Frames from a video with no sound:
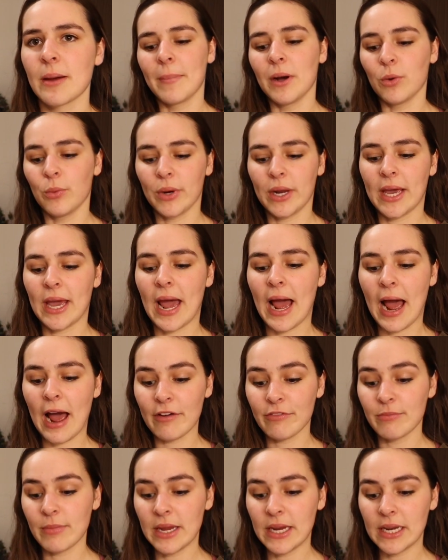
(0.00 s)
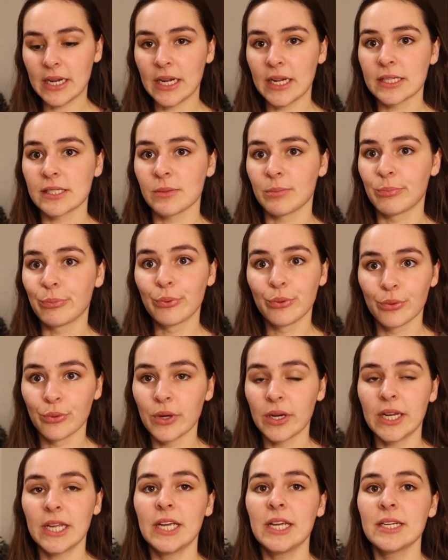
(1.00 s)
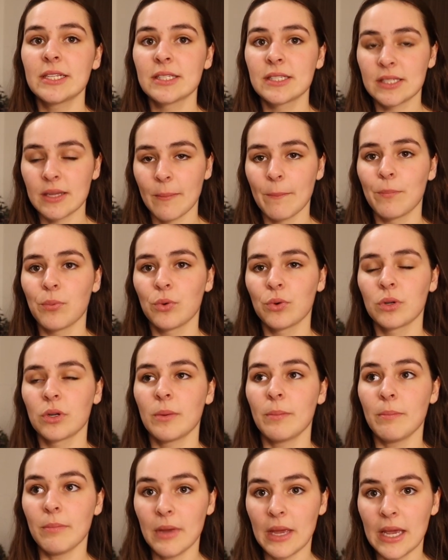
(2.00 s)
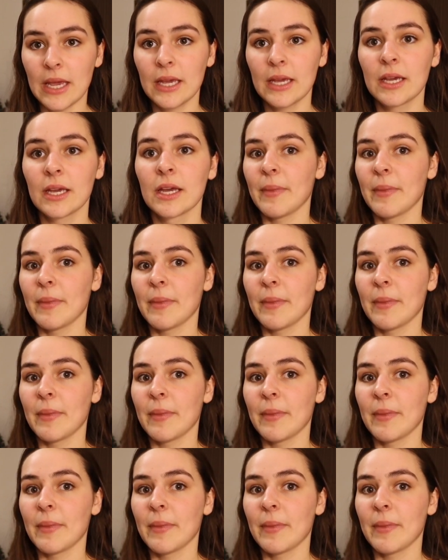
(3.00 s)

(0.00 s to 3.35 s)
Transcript: But when I have made it, it's pretty simple to make.